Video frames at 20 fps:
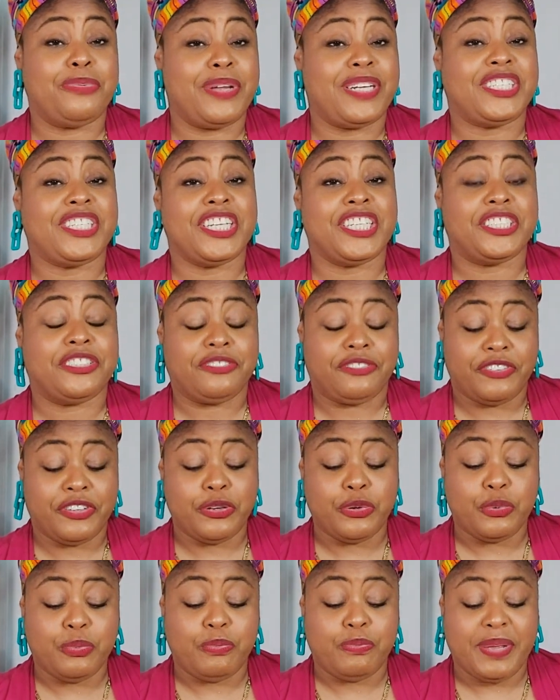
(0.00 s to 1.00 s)
which is
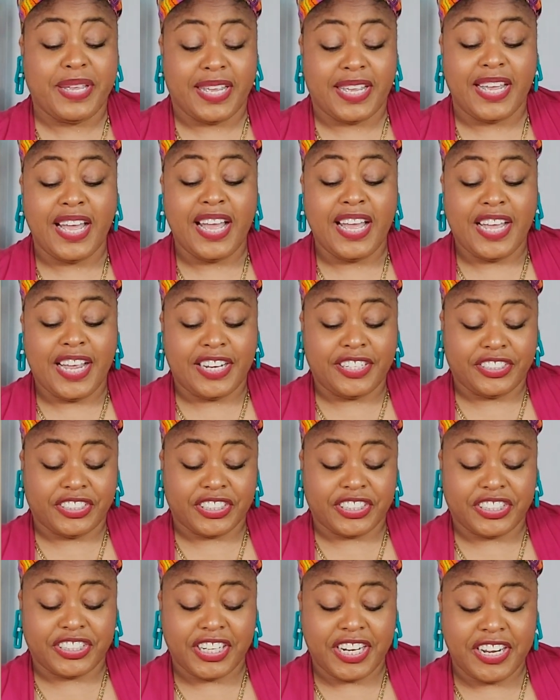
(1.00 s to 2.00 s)
view B. It's
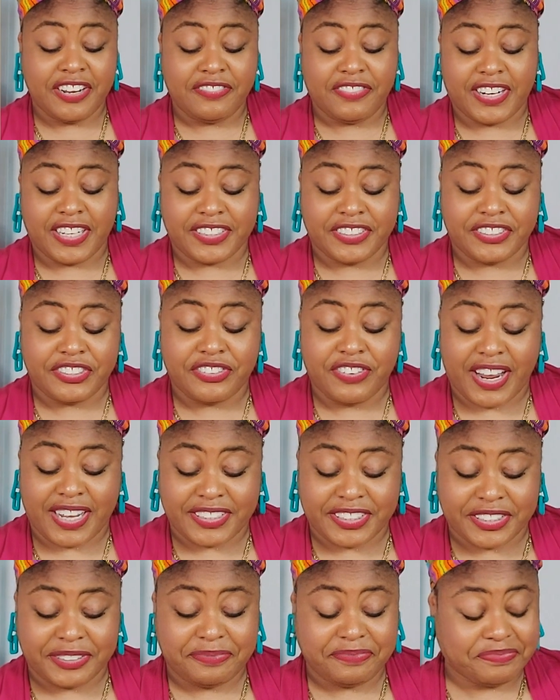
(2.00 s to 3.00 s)
a sleeveless
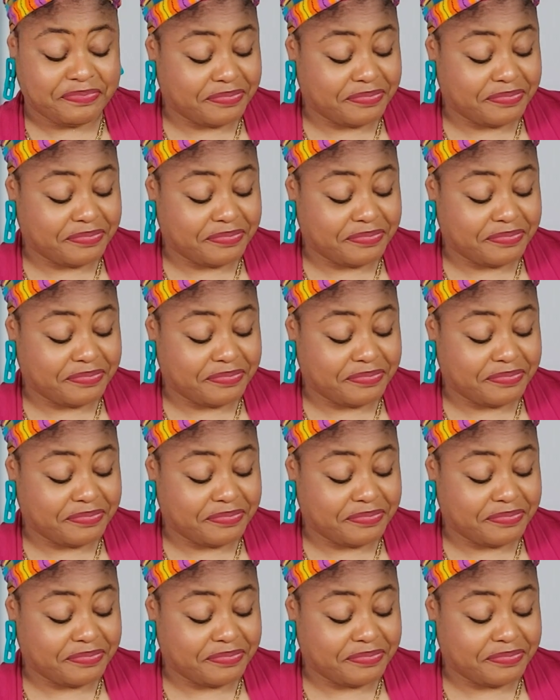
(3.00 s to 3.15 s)
dress.